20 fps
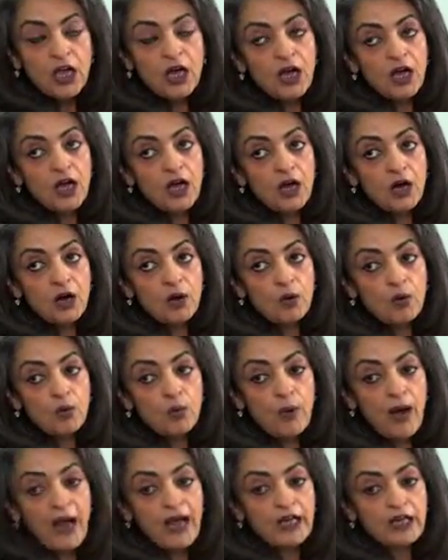
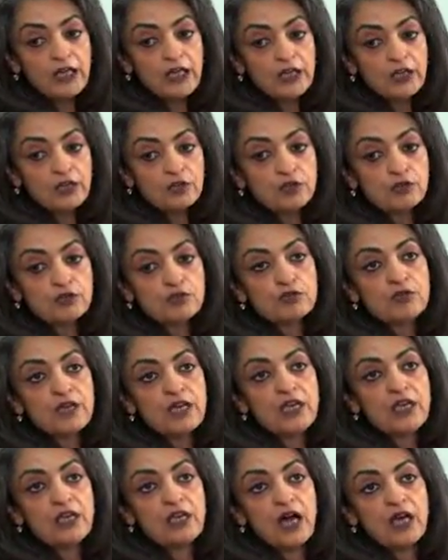While
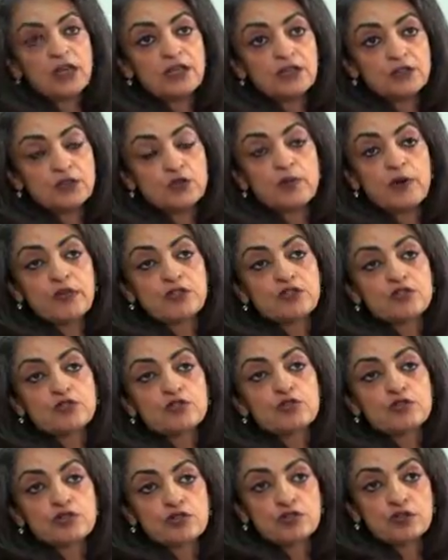today so much
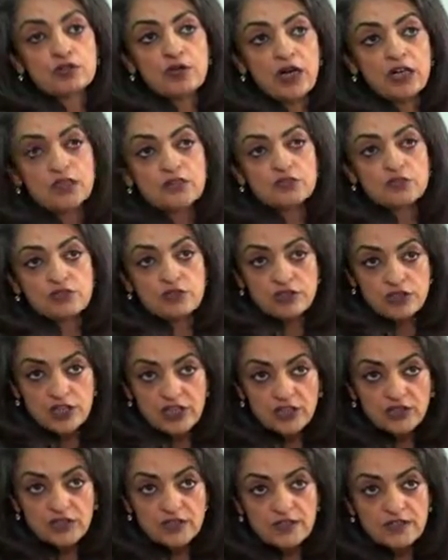socio-cultural
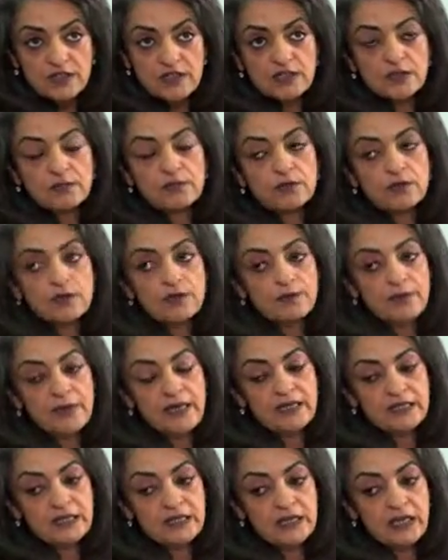change has taken
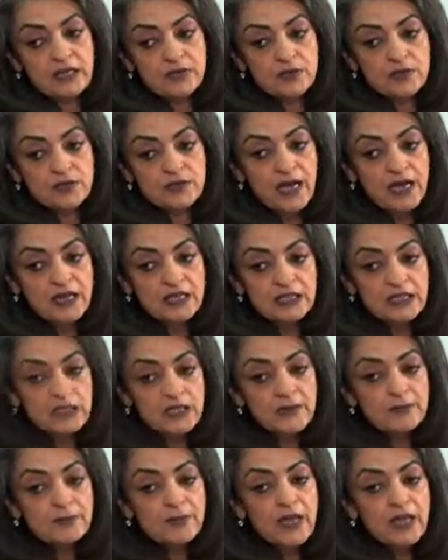place in our society,
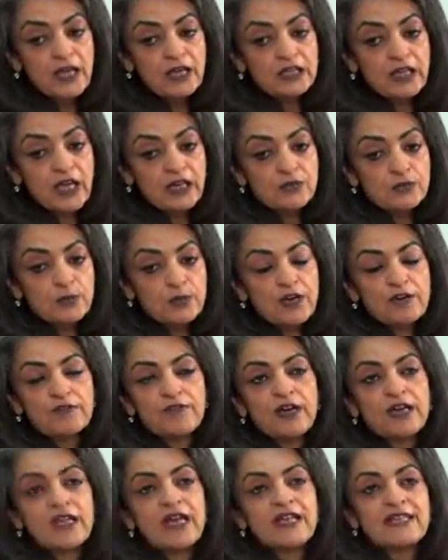that we are
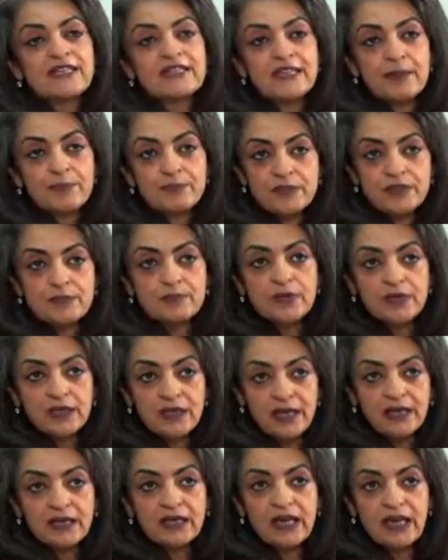very
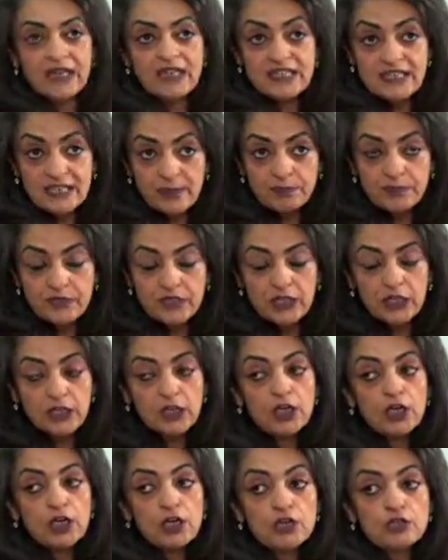acceptable and accepting
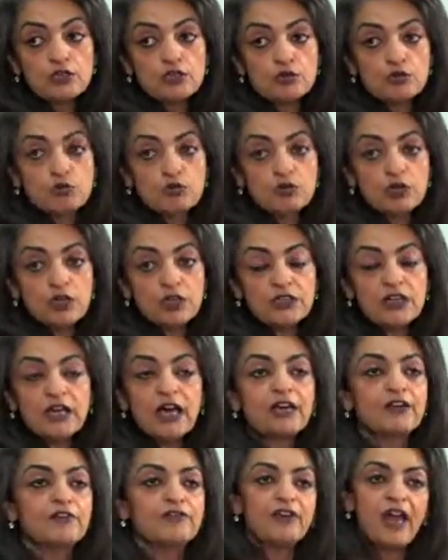to the
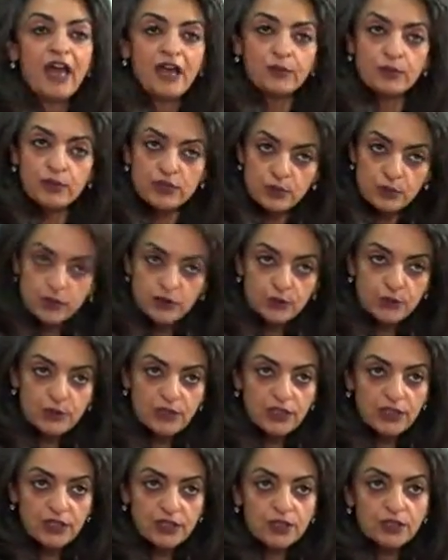kind of language which
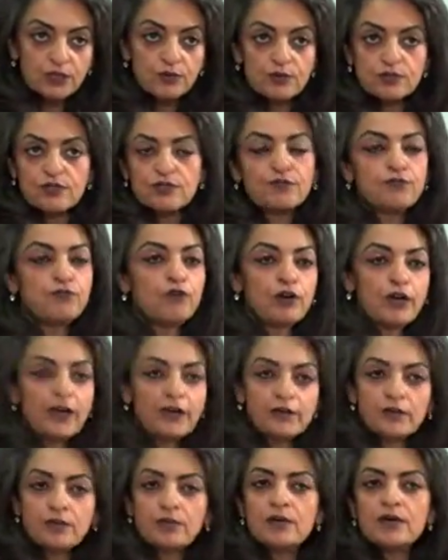we use, the
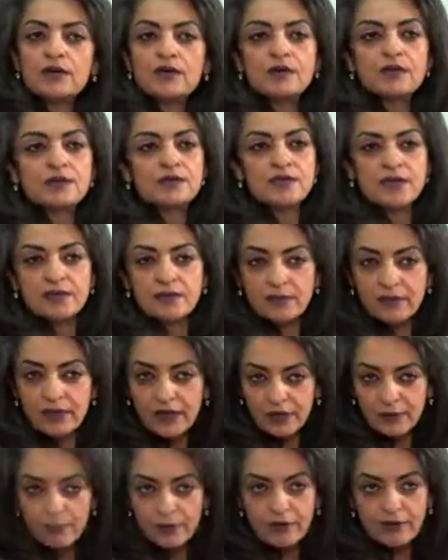four-letter words and a
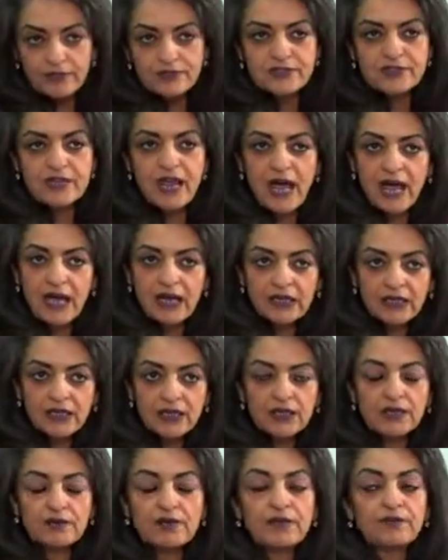little bit of slang
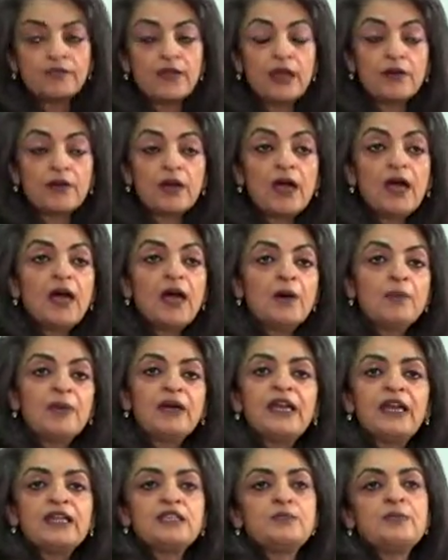here and there.
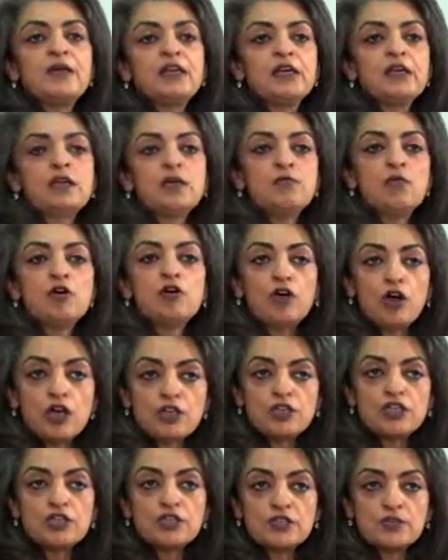But let's be a little more
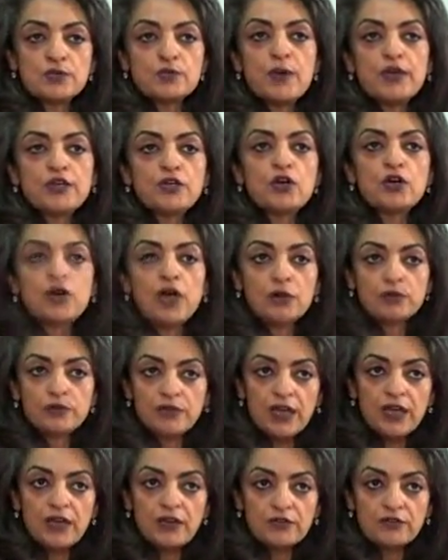cautious when you're out
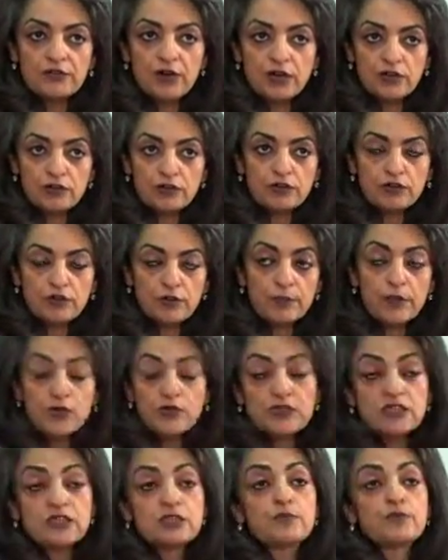there in front,
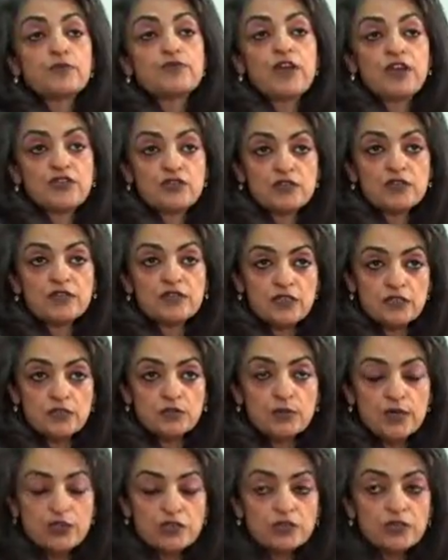because it's a professional
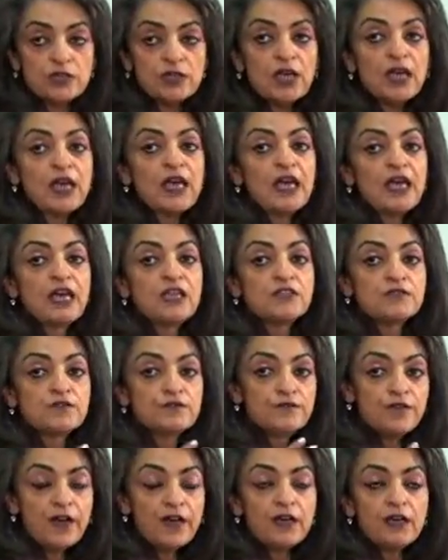situation. It's
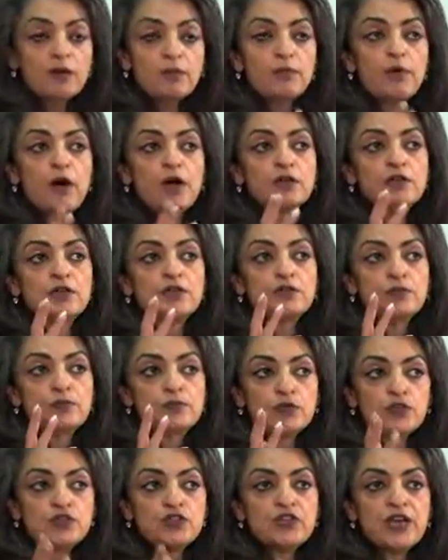very important to
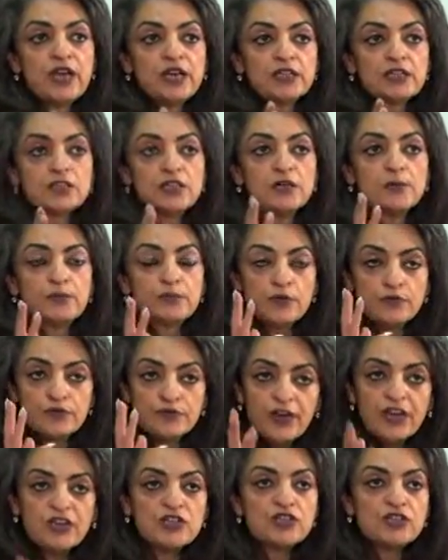project a
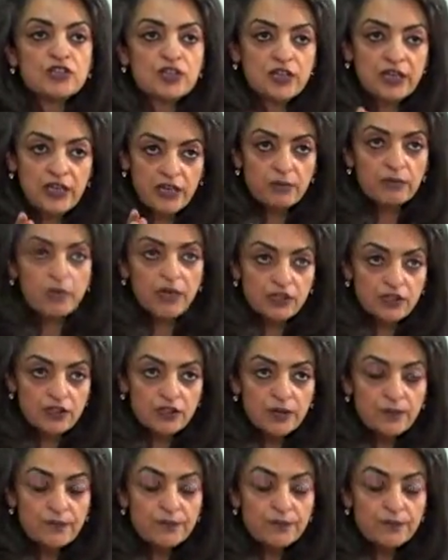professional image.